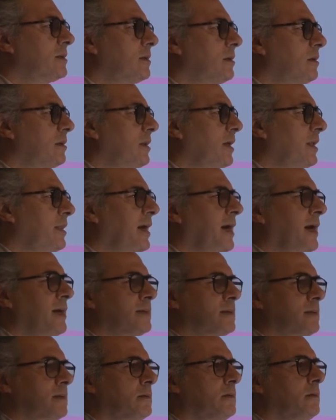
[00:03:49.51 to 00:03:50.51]
that
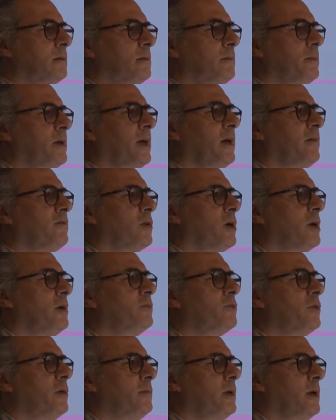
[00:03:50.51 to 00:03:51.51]
has a behavioral
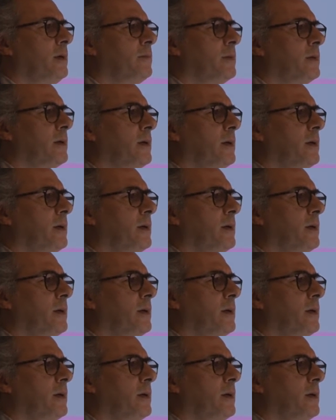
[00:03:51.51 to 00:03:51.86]
problem?